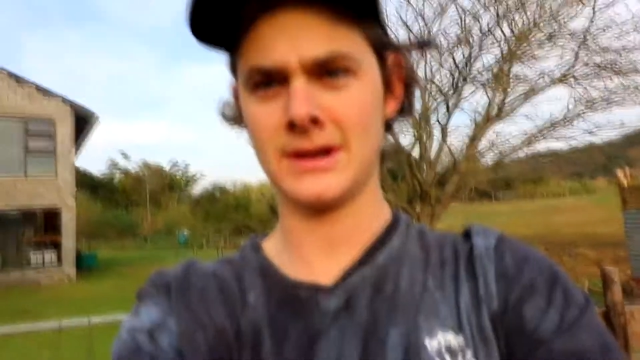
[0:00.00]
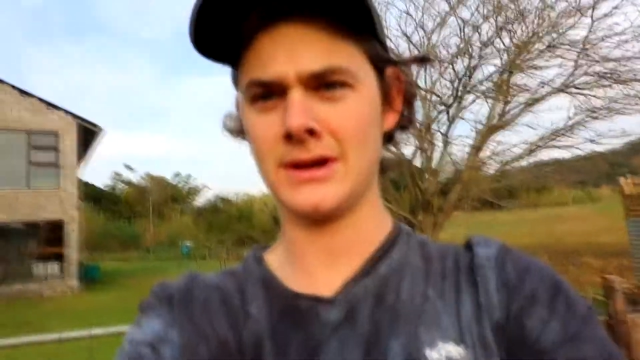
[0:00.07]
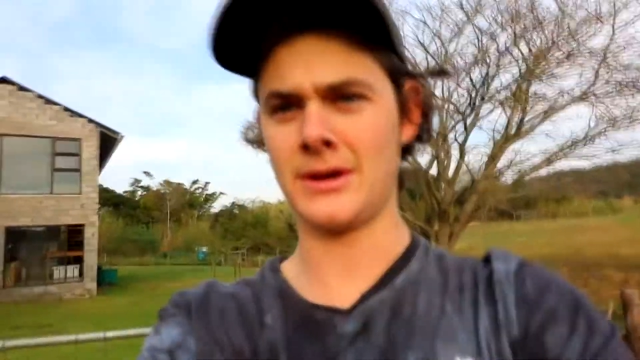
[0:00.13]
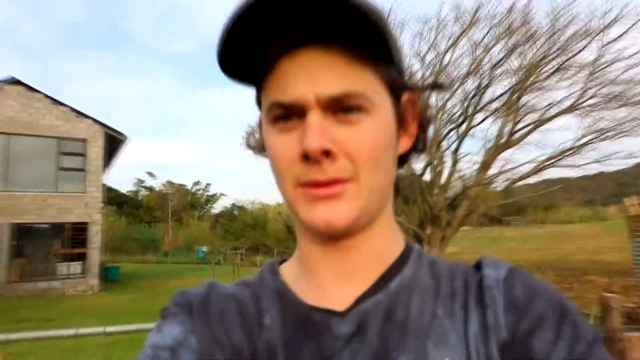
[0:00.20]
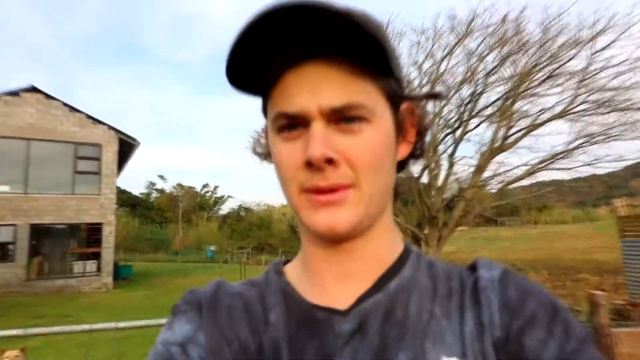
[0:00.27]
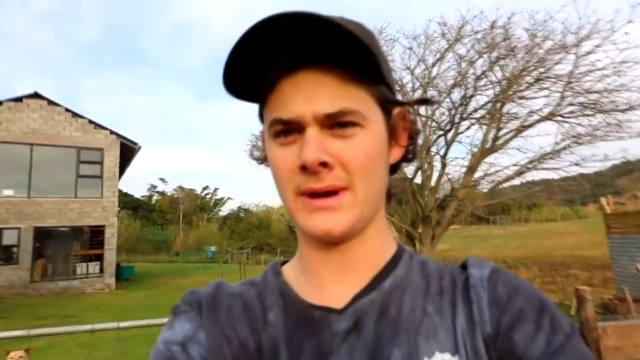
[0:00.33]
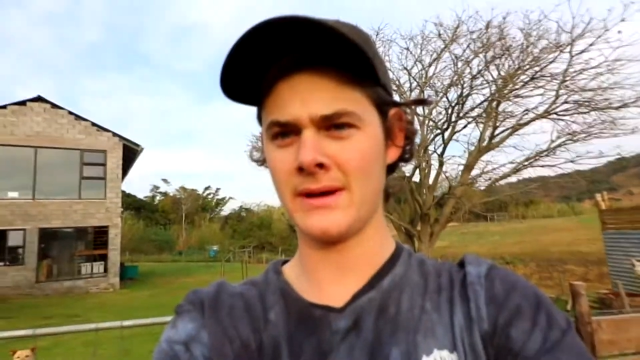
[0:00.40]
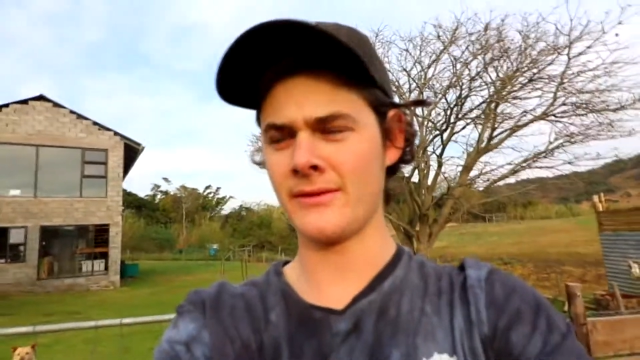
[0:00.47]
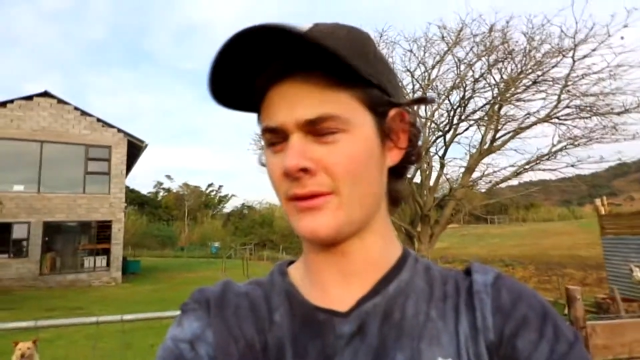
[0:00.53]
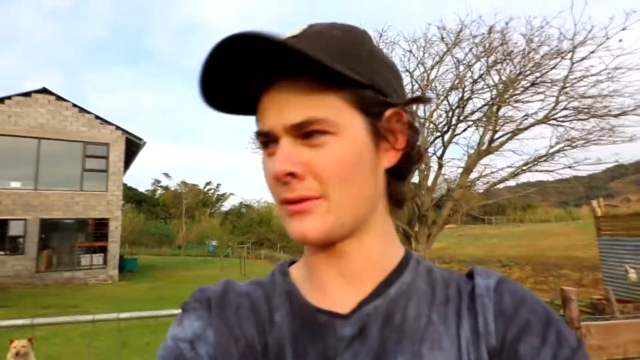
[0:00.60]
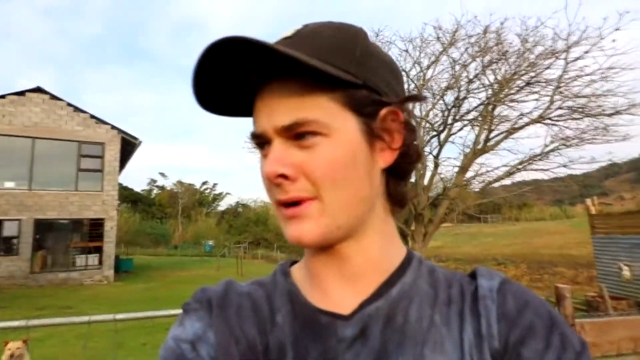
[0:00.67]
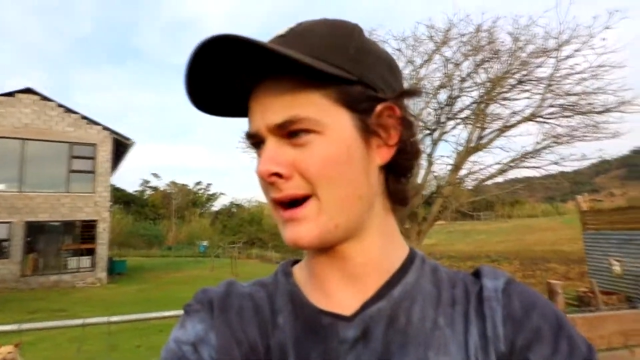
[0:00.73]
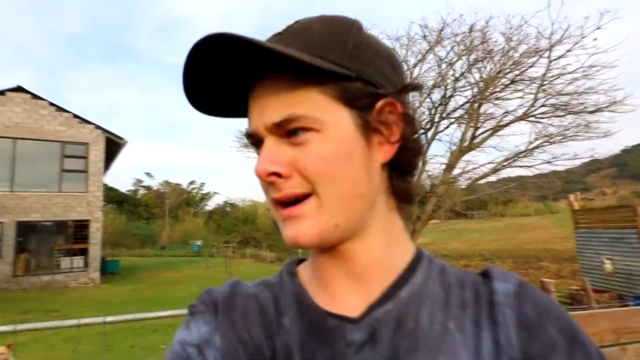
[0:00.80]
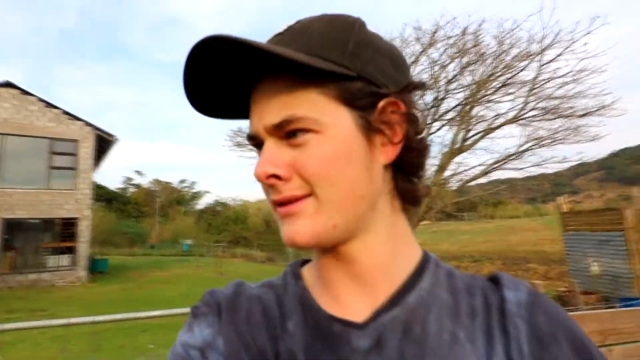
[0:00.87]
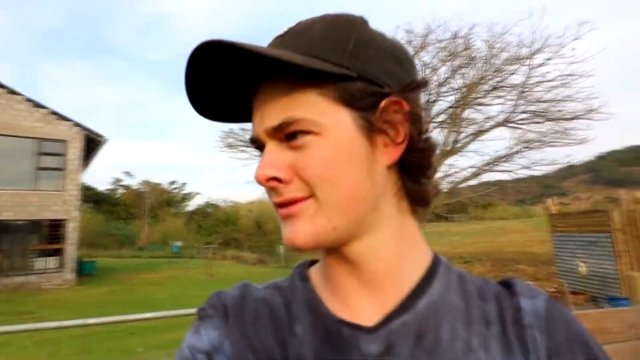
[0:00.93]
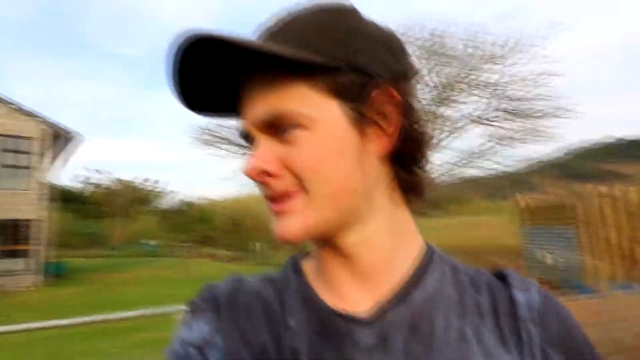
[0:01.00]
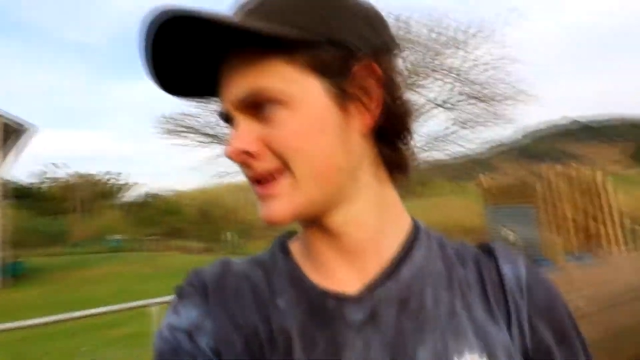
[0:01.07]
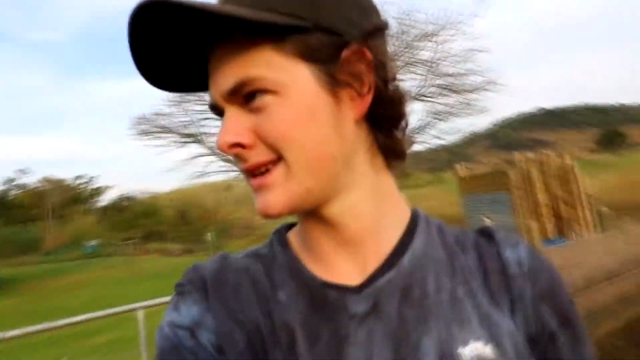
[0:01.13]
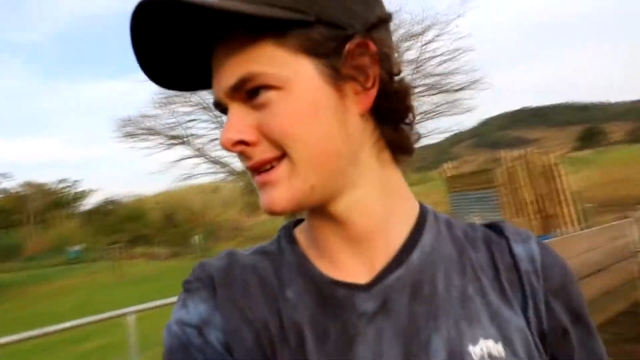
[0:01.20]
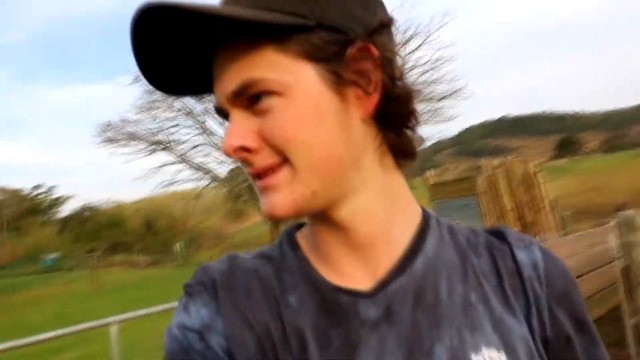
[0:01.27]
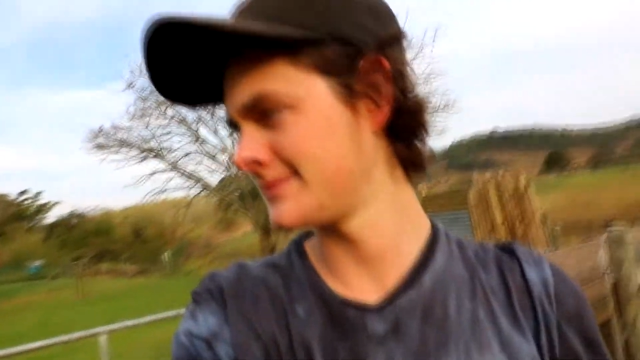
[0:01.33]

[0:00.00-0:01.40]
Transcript: Yeah, we have arrived